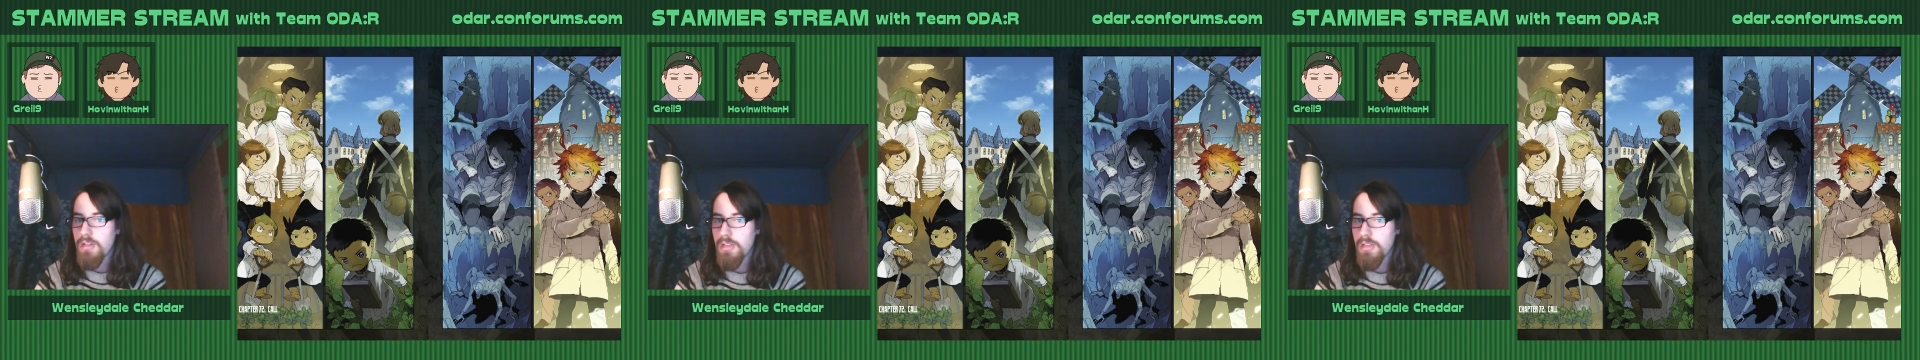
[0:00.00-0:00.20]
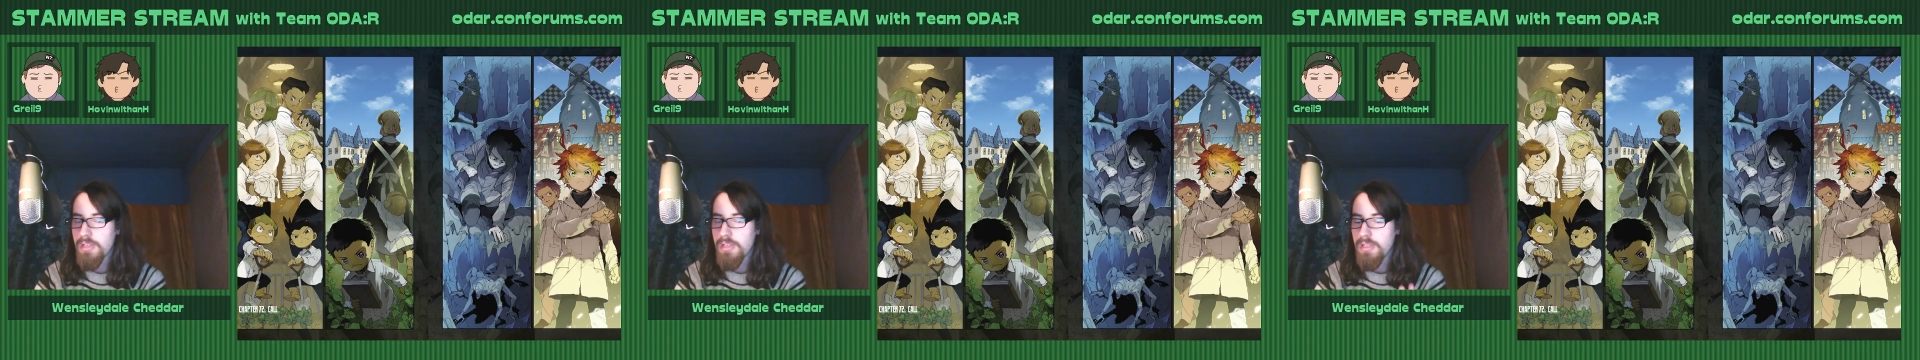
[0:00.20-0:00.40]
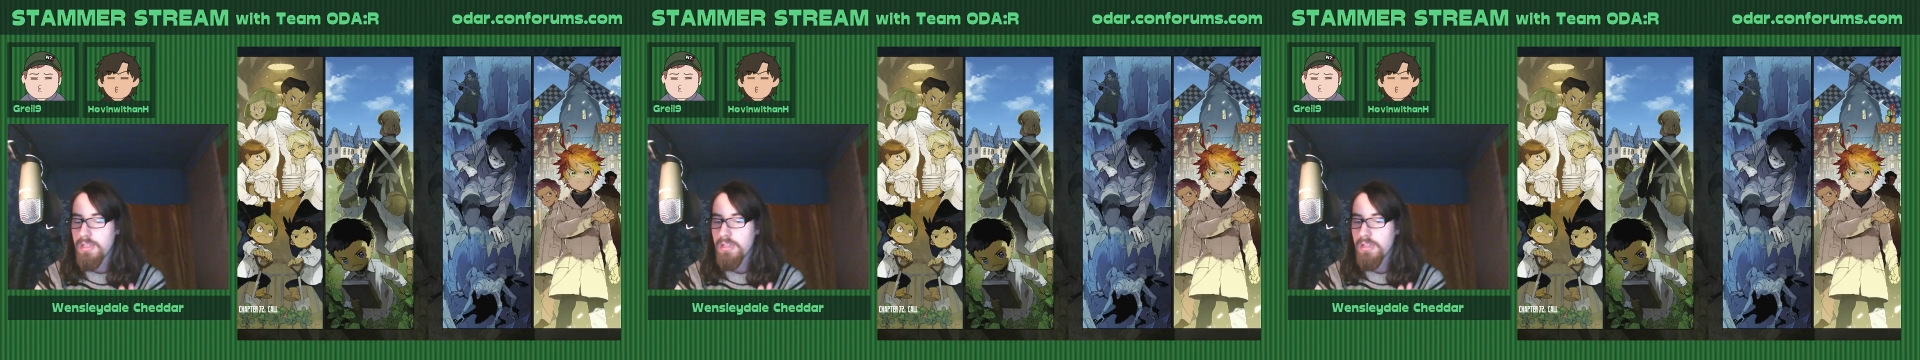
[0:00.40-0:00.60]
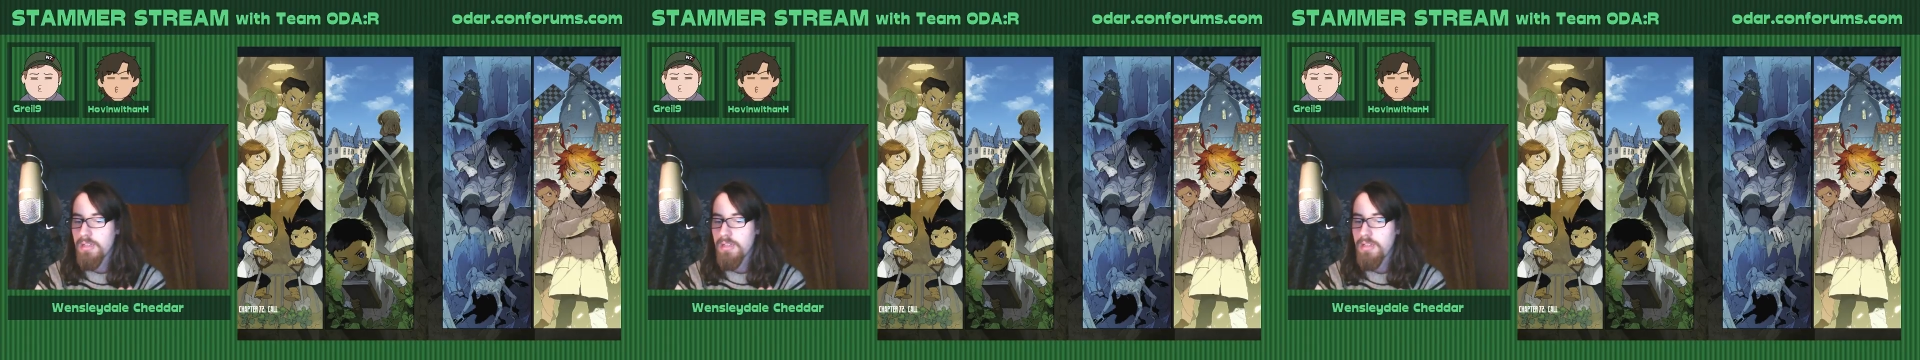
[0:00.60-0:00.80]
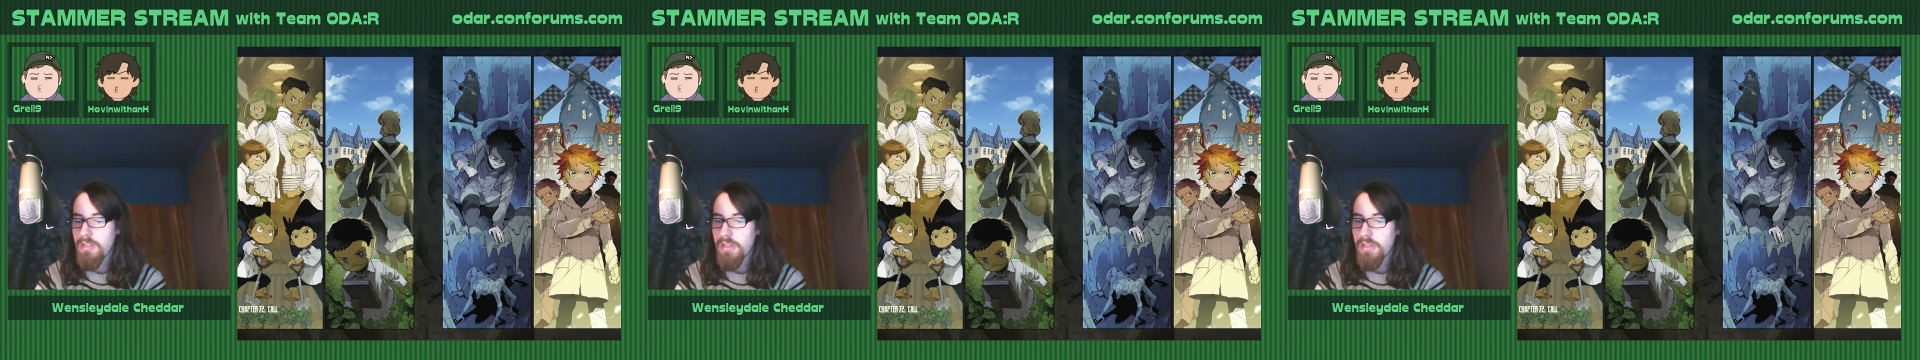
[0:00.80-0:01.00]

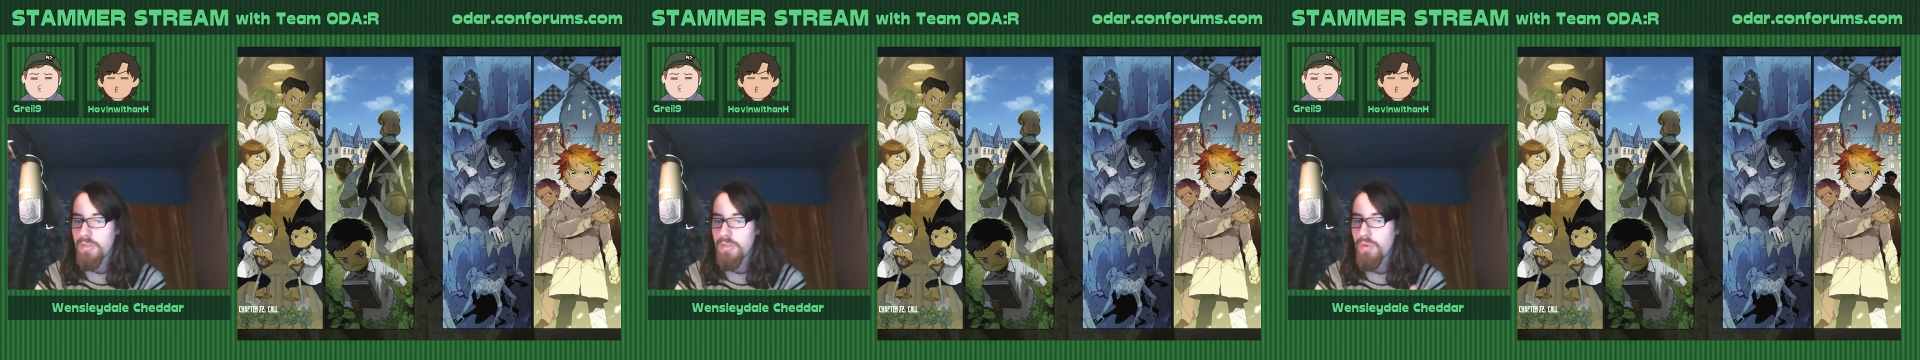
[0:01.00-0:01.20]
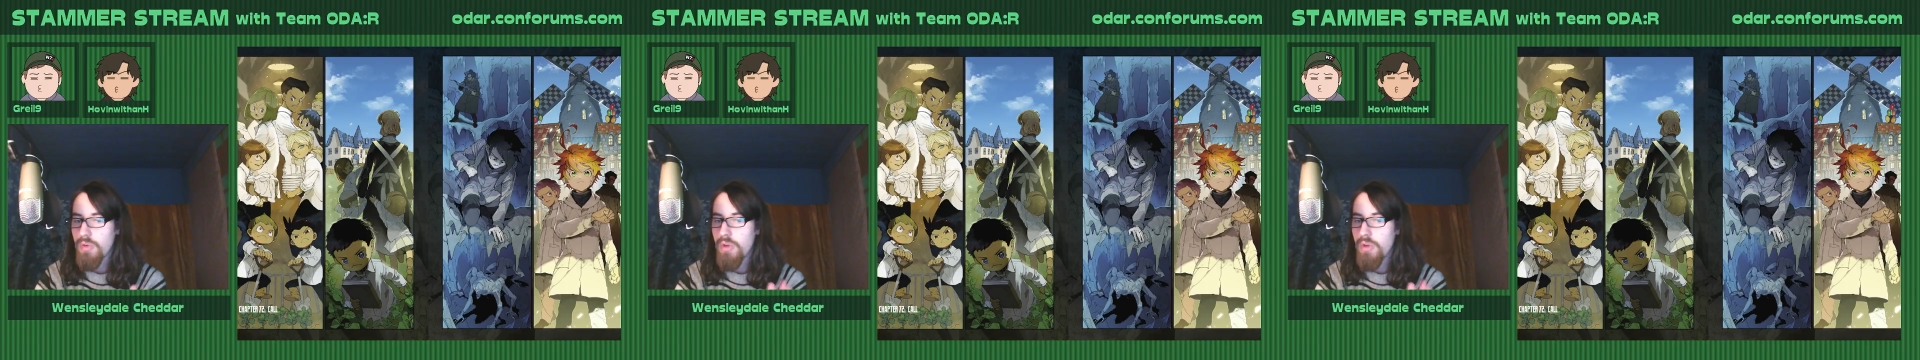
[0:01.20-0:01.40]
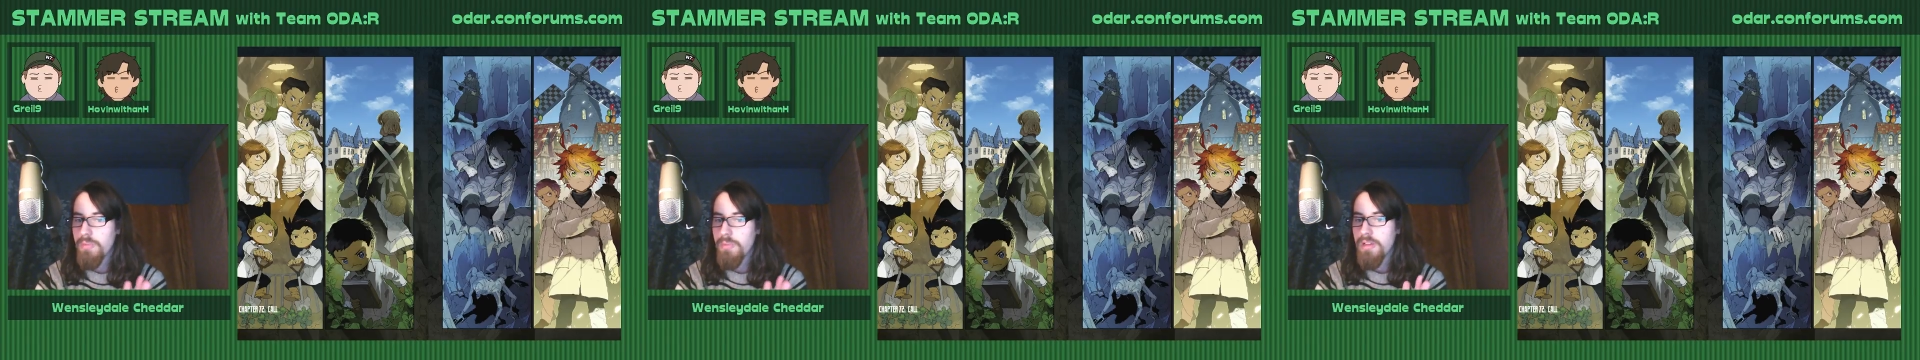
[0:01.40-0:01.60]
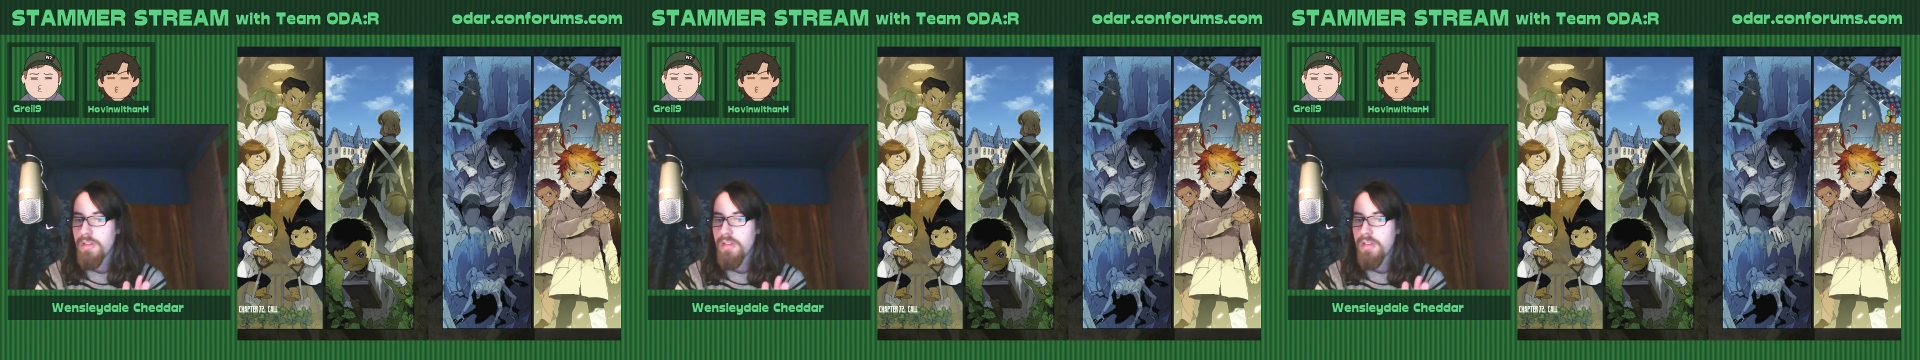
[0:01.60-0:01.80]
like Chrome.